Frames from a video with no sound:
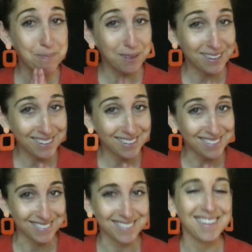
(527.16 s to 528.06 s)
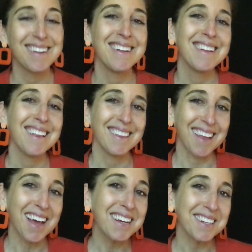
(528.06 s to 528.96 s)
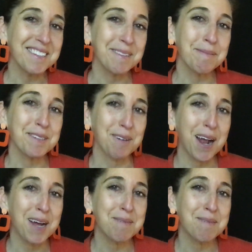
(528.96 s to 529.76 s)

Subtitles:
please like and subscribe